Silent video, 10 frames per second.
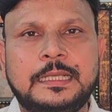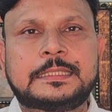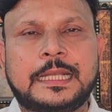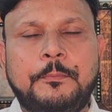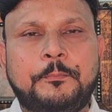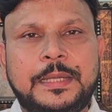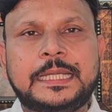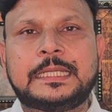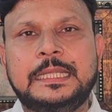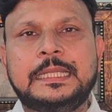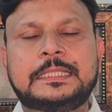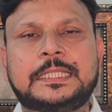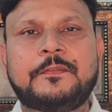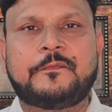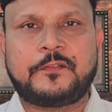is completely
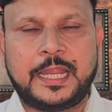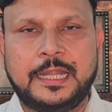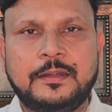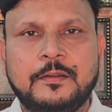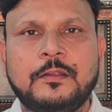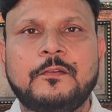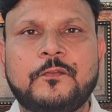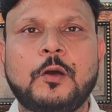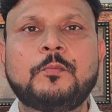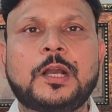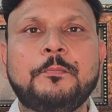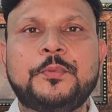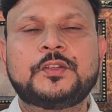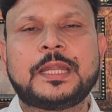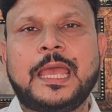different from
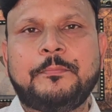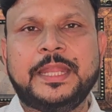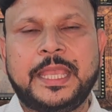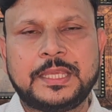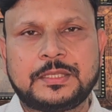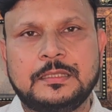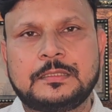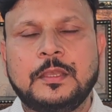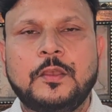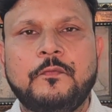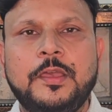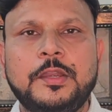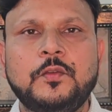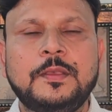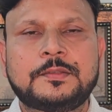computer applications where
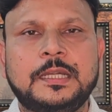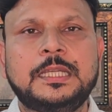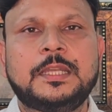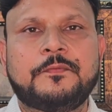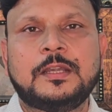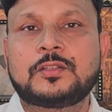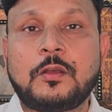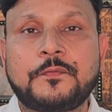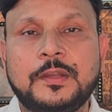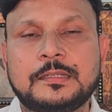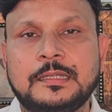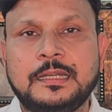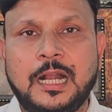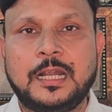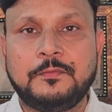you study different softwares
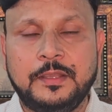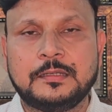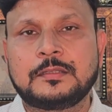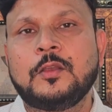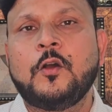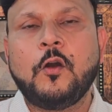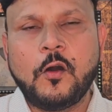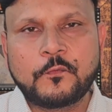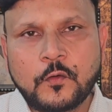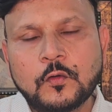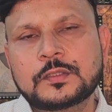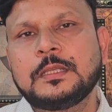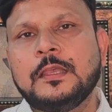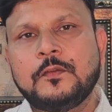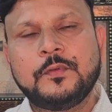and hardwares. Of
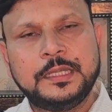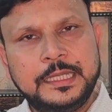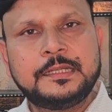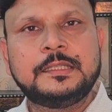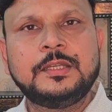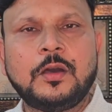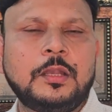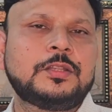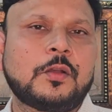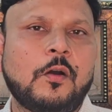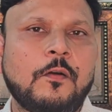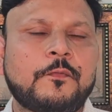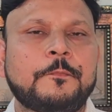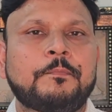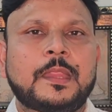course, we need the knowledge
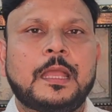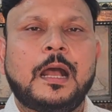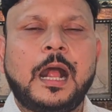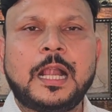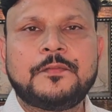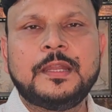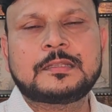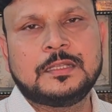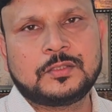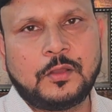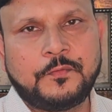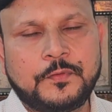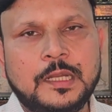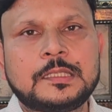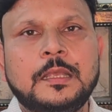of hardwares and
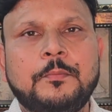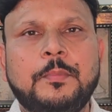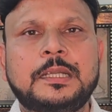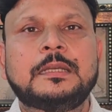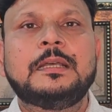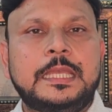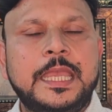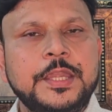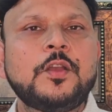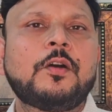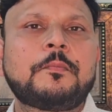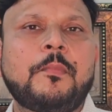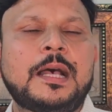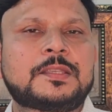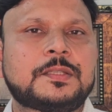software, but in your
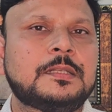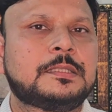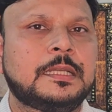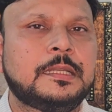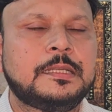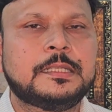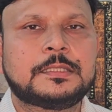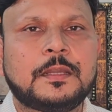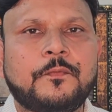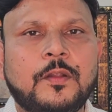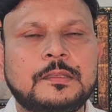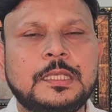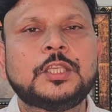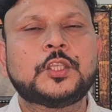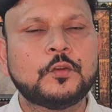master's degree in digital
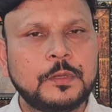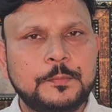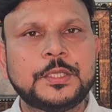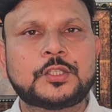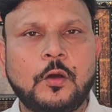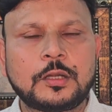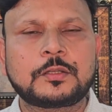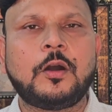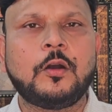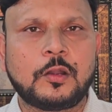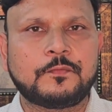forensic, you will be taught all of